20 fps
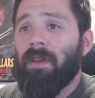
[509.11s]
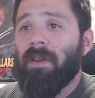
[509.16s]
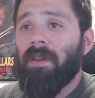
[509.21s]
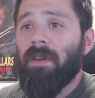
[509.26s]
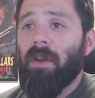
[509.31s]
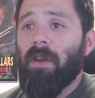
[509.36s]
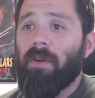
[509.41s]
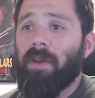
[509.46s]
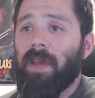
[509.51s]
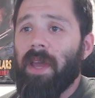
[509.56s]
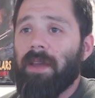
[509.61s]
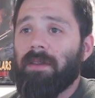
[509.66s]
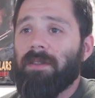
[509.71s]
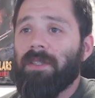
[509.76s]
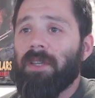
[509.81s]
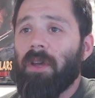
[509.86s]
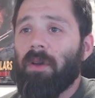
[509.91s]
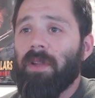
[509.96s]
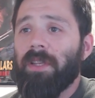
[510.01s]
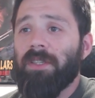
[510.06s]
Okay,
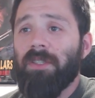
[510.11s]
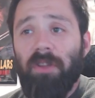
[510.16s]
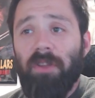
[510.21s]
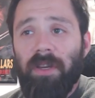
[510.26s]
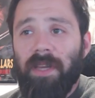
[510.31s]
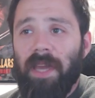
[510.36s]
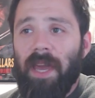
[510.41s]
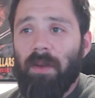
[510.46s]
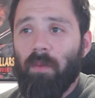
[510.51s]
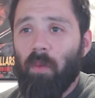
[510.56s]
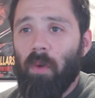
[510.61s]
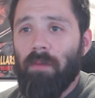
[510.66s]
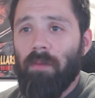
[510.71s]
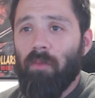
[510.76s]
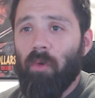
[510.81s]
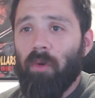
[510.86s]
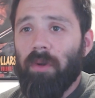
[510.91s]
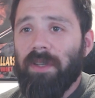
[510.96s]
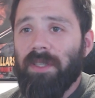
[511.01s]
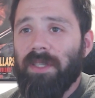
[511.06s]
so let's look at one
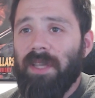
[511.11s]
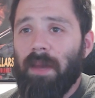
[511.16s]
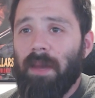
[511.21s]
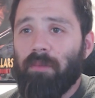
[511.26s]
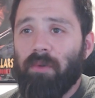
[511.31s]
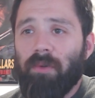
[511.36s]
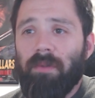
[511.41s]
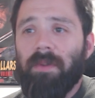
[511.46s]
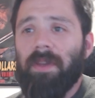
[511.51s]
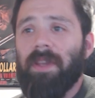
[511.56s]
more example.